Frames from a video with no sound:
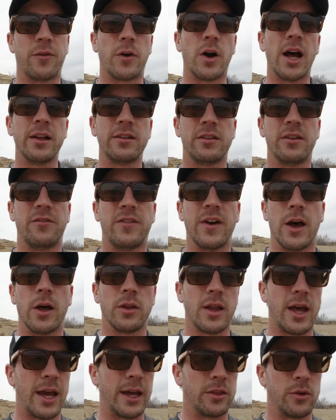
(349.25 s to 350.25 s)
for us, it
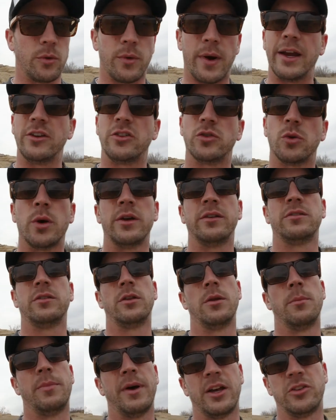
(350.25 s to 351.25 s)
felt like the right choice
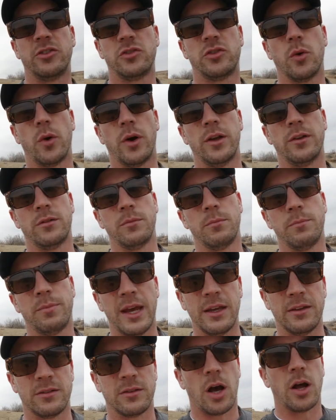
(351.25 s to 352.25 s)
and the best choice
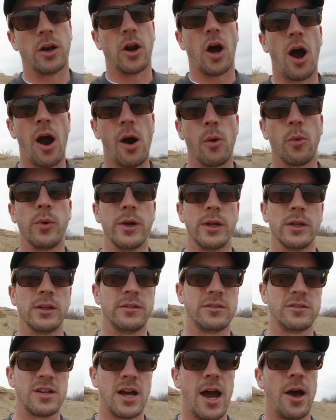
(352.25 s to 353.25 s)
based on our
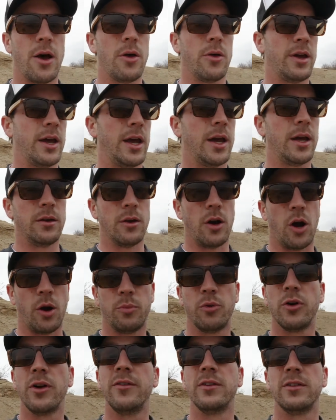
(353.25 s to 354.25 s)
wheeling style and our
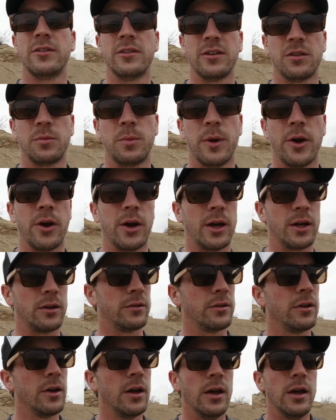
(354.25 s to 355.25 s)
previous
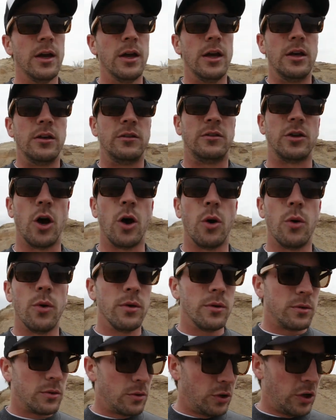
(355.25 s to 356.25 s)
experience. So,
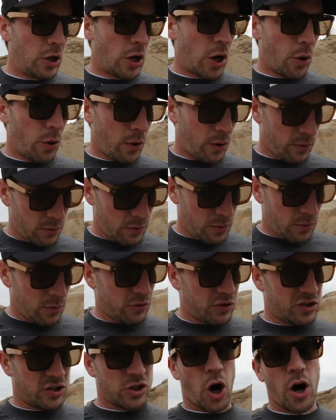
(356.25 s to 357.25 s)
you know,
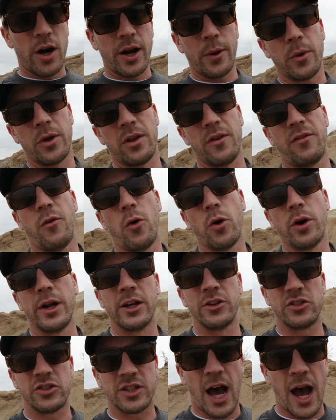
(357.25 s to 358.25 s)
starting with a
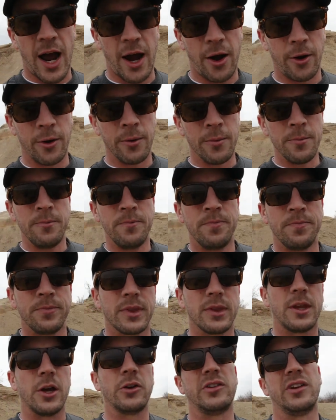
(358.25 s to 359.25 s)
40 inch tire,
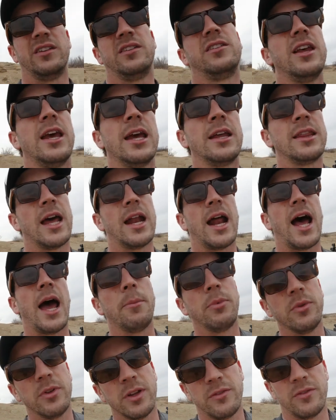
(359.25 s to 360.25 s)
there's this thing that
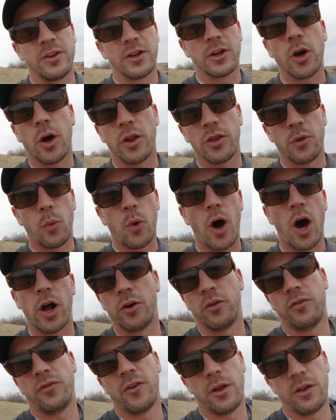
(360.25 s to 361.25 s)
I believe in called the
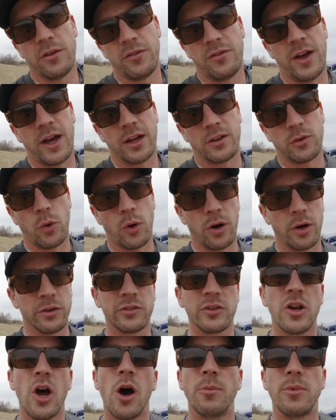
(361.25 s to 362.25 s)
waterfall effect or a
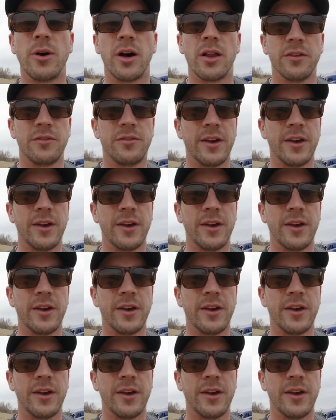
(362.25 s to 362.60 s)
snowball